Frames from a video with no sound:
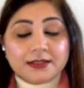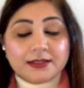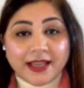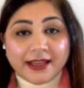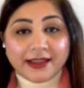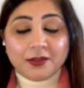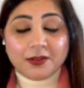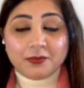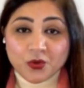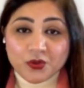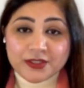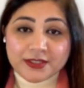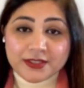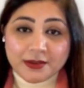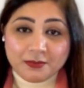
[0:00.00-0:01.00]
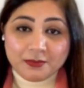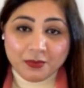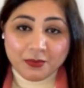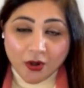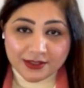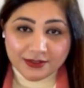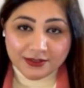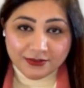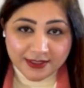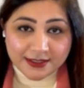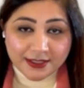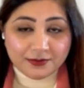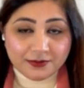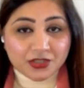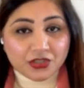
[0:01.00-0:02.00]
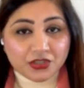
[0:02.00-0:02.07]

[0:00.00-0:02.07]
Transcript: Second most important reason